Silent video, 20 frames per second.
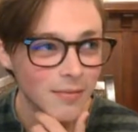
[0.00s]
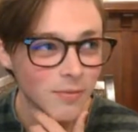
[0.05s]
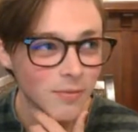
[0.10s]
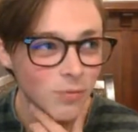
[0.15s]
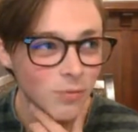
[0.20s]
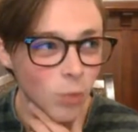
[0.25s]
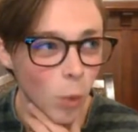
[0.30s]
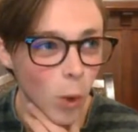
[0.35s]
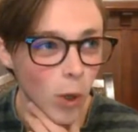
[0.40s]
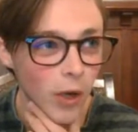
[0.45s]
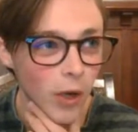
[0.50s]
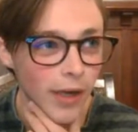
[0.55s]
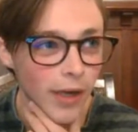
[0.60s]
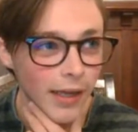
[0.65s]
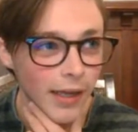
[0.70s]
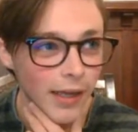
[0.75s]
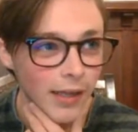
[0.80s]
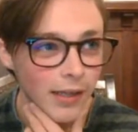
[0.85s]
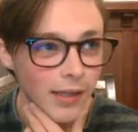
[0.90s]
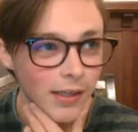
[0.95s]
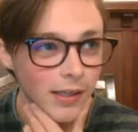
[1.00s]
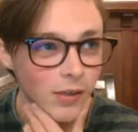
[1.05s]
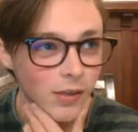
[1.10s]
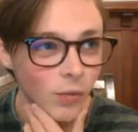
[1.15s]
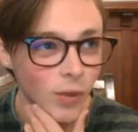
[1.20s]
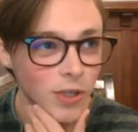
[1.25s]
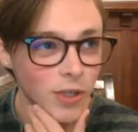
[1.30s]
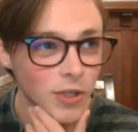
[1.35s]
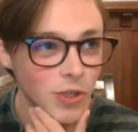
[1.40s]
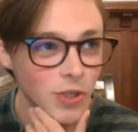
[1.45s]
working,
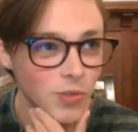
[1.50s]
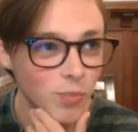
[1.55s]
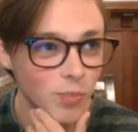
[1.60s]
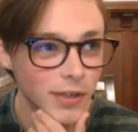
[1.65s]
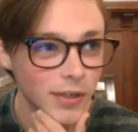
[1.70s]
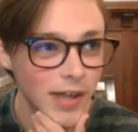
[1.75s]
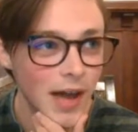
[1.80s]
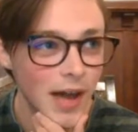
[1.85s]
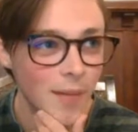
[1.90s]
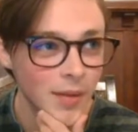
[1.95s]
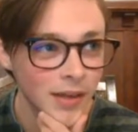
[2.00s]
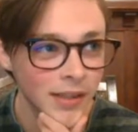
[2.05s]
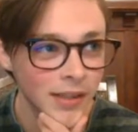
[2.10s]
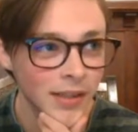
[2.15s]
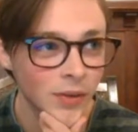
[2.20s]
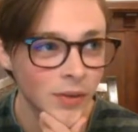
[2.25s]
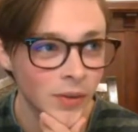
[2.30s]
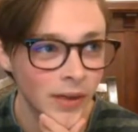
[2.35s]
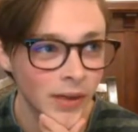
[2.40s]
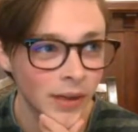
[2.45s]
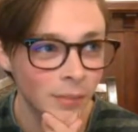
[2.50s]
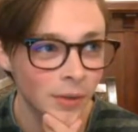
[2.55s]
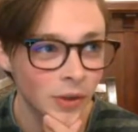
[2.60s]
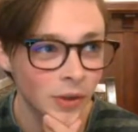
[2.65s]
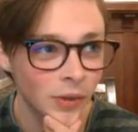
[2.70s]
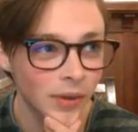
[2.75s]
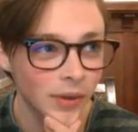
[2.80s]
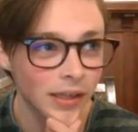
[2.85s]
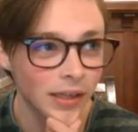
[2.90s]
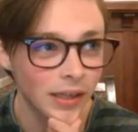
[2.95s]
which is predominantly what I'm
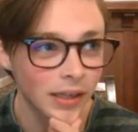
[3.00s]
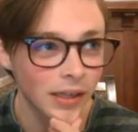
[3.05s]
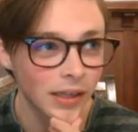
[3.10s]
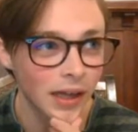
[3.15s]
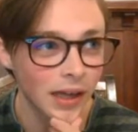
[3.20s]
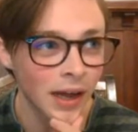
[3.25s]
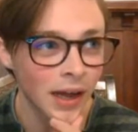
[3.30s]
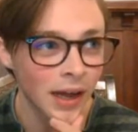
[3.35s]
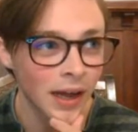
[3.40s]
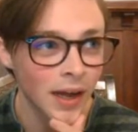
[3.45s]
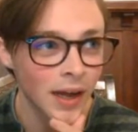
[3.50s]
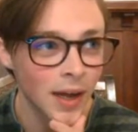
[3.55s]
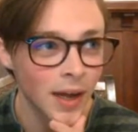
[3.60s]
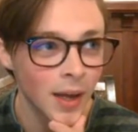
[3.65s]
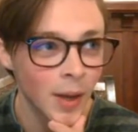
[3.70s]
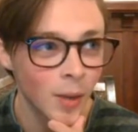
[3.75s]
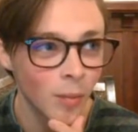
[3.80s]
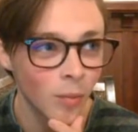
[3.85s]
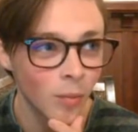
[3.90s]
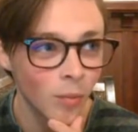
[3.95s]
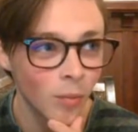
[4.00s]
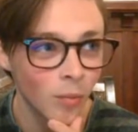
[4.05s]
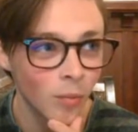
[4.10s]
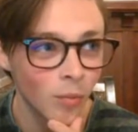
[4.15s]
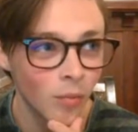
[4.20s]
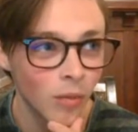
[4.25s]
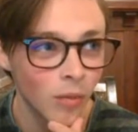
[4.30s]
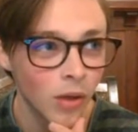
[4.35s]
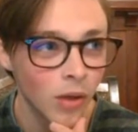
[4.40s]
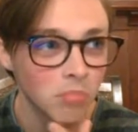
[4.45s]
doing,
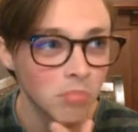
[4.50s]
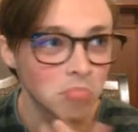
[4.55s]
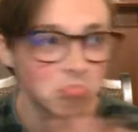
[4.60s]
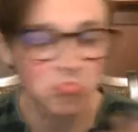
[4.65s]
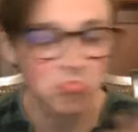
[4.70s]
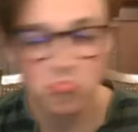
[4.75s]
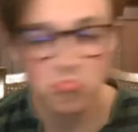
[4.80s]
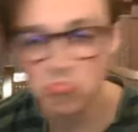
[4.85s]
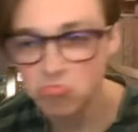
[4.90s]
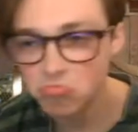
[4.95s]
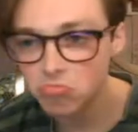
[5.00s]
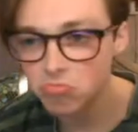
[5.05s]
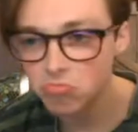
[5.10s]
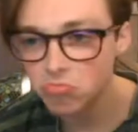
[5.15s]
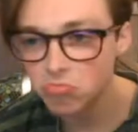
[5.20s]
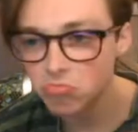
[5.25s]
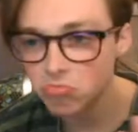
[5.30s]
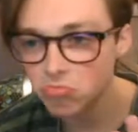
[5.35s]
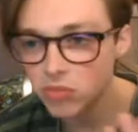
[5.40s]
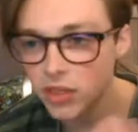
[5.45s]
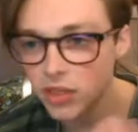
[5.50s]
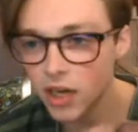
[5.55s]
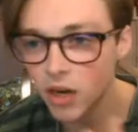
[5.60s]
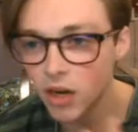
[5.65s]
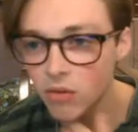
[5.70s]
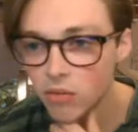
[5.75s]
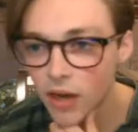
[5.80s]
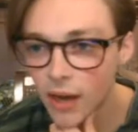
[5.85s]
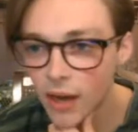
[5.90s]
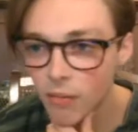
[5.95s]
I'm
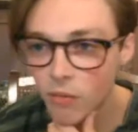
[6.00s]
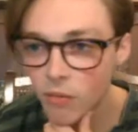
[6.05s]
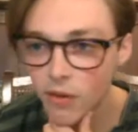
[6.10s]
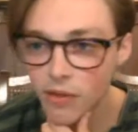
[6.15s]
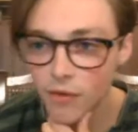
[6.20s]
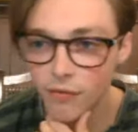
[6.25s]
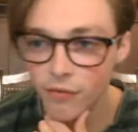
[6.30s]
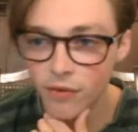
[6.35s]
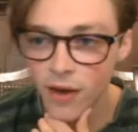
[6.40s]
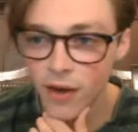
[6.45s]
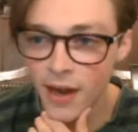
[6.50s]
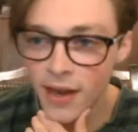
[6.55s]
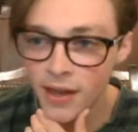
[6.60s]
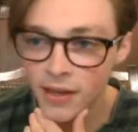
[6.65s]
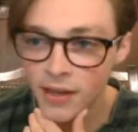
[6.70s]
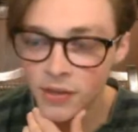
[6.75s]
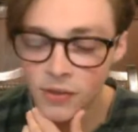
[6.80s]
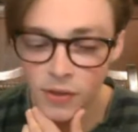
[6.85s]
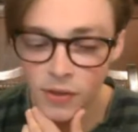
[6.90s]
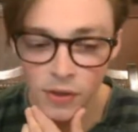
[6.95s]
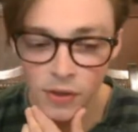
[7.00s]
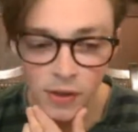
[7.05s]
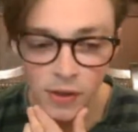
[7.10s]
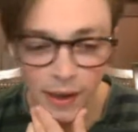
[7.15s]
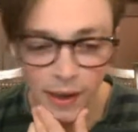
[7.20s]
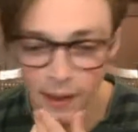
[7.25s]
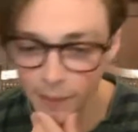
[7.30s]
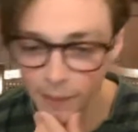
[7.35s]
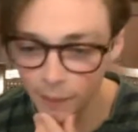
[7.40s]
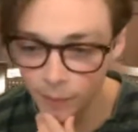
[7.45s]
with a friend or
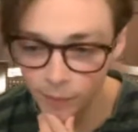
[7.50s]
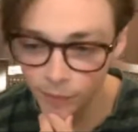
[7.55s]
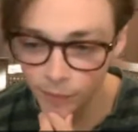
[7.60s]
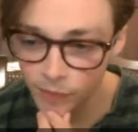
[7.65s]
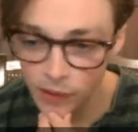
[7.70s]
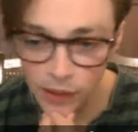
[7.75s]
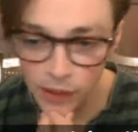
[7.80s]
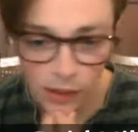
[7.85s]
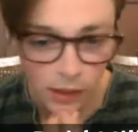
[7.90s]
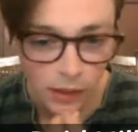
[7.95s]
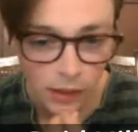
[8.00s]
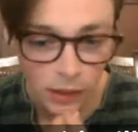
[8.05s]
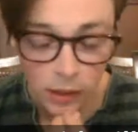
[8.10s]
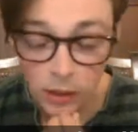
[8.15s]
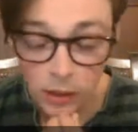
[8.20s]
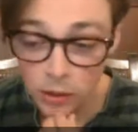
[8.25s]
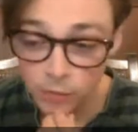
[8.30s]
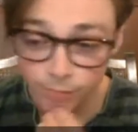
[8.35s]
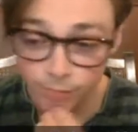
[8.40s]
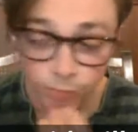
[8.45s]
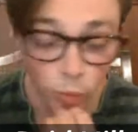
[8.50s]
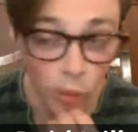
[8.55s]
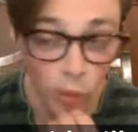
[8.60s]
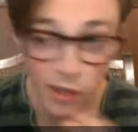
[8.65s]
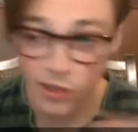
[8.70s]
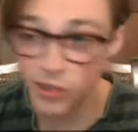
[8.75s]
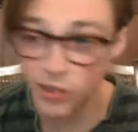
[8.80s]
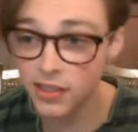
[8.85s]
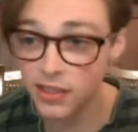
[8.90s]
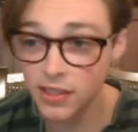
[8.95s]
I'm
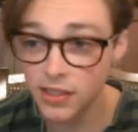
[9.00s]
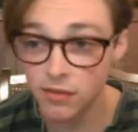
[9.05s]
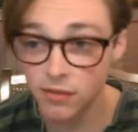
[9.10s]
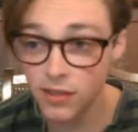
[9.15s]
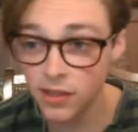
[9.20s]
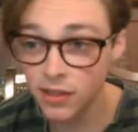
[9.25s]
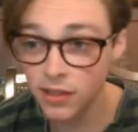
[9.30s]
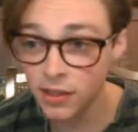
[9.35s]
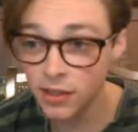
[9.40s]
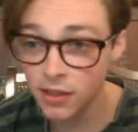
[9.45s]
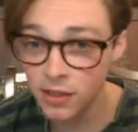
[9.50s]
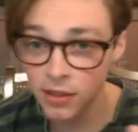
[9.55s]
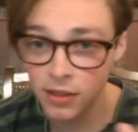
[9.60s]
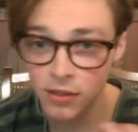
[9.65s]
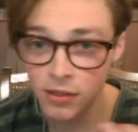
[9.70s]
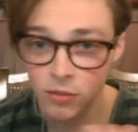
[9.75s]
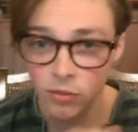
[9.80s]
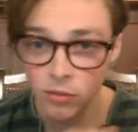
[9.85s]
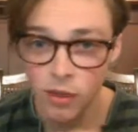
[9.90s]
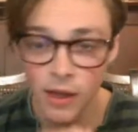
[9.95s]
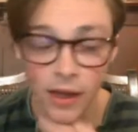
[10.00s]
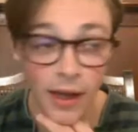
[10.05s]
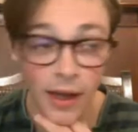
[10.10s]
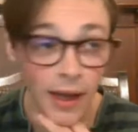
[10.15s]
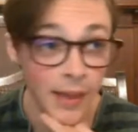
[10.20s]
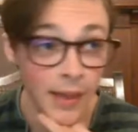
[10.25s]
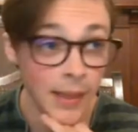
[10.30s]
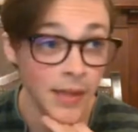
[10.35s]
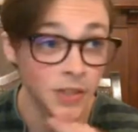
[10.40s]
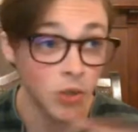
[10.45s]
watching TV.
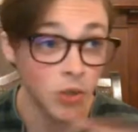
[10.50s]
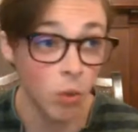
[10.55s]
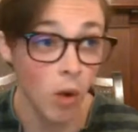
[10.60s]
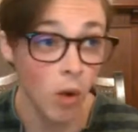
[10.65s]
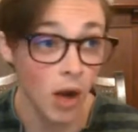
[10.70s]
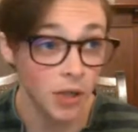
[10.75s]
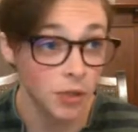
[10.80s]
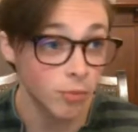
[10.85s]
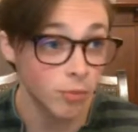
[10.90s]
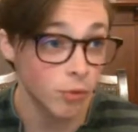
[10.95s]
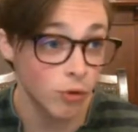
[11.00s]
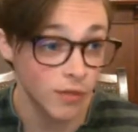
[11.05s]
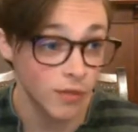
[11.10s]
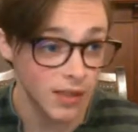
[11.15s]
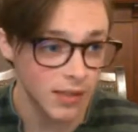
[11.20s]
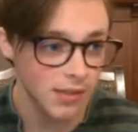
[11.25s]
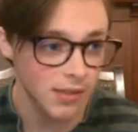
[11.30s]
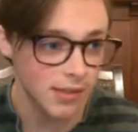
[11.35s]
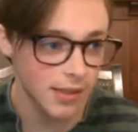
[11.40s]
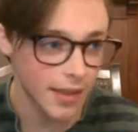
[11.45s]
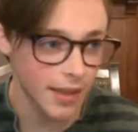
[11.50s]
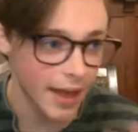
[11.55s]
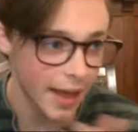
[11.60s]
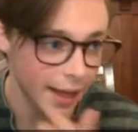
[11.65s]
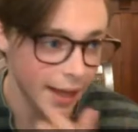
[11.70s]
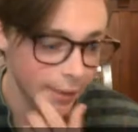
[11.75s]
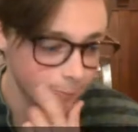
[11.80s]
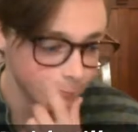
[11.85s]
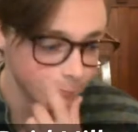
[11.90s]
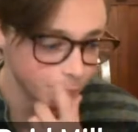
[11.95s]
I like to watch movies
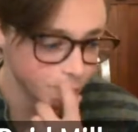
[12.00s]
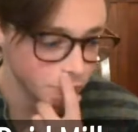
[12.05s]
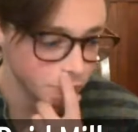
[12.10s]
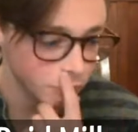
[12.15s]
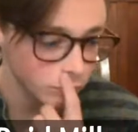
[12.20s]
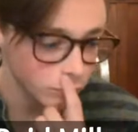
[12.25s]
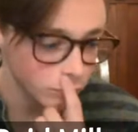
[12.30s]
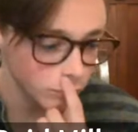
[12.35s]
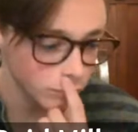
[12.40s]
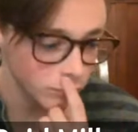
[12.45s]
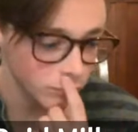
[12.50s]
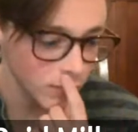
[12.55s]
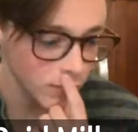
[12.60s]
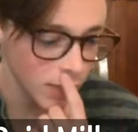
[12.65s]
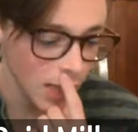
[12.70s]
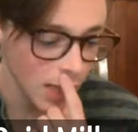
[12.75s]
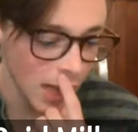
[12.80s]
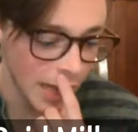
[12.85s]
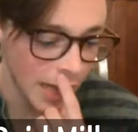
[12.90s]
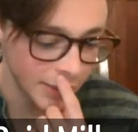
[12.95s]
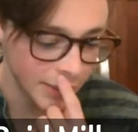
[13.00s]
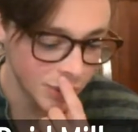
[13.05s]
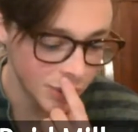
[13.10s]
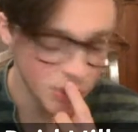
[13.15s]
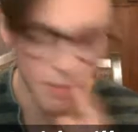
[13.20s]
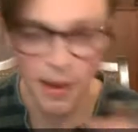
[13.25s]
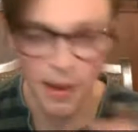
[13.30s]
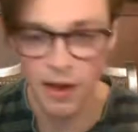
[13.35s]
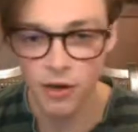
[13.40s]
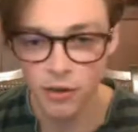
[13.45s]
that I
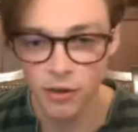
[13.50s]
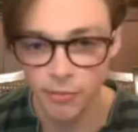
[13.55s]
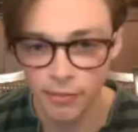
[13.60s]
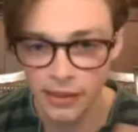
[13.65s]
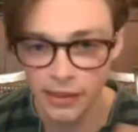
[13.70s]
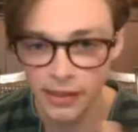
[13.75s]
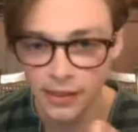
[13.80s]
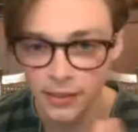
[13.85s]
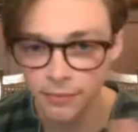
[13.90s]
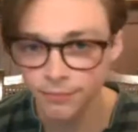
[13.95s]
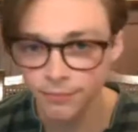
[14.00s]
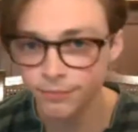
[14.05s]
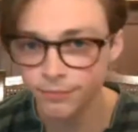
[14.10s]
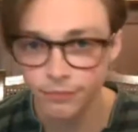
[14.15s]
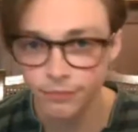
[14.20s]
aspire to be in.